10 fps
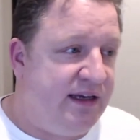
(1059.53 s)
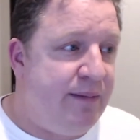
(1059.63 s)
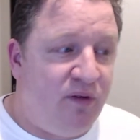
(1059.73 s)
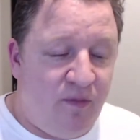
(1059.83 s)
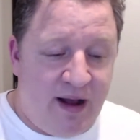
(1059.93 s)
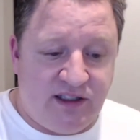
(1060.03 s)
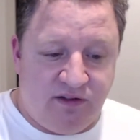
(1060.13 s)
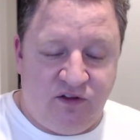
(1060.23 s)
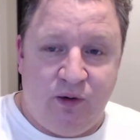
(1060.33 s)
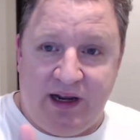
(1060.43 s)
A couple of
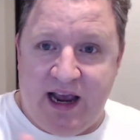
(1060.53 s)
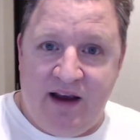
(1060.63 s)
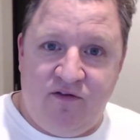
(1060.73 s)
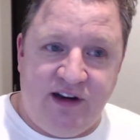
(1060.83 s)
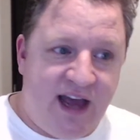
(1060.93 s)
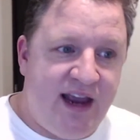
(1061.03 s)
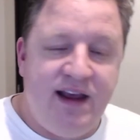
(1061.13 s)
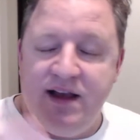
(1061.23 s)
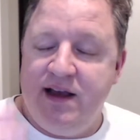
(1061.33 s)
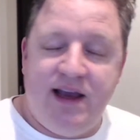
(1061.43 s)
months of doing it every
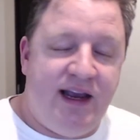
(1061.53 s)
day,